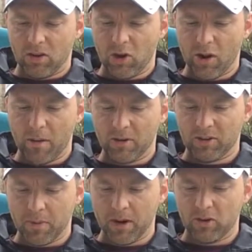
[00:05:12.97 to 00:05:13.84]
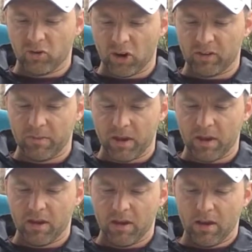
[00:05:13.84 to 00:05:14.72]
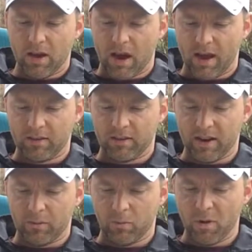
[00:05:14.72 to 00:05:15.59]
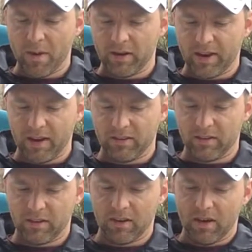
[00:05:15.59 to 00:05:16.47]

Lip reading: You know how much money? Trust me. I hesitated. What about Tyson?